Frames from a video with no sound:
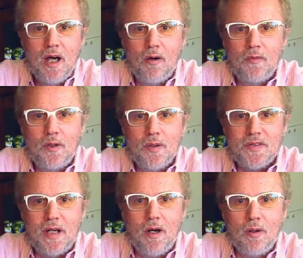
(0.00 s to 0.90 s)
Of
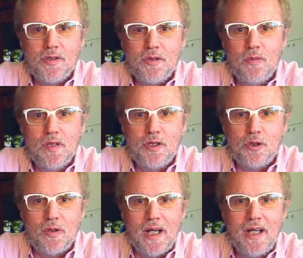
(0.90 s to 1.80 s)
course, I also will
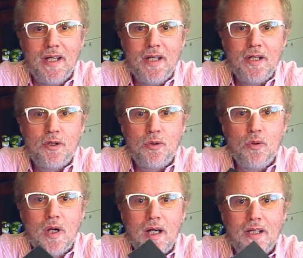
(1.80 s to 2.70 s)
try
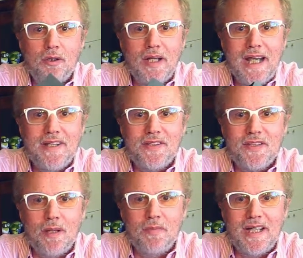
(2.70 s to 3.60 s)
to create
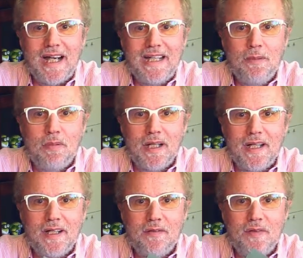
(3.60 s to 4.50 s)
some tiny
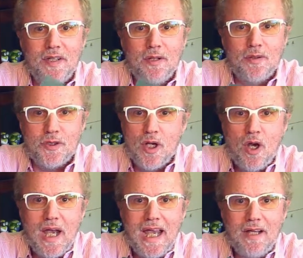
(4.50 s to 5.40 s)
planet videos
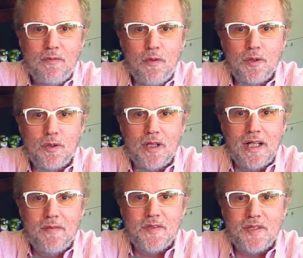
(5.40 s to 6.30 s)
and
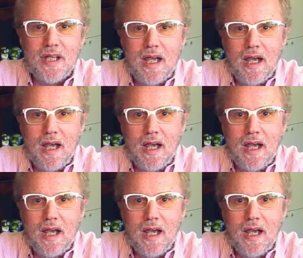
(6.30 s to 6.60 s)
photographs.